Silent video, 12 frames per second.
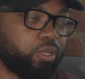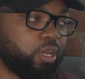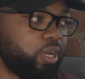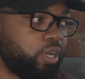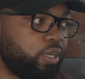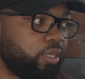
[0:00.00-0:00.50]

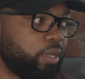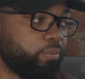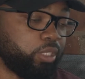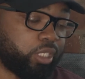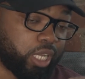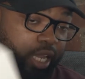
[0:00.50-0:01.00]
And
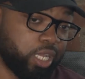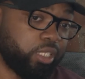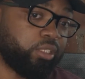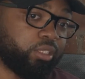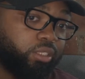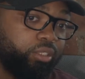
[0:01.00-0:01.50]

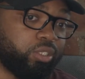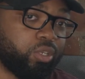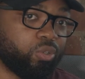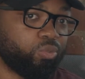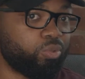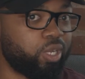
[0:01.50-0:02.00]
because, you
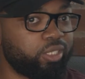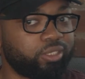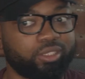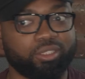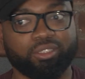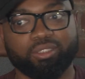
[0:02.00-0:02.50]
know,
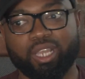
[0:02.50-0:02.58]
Russ,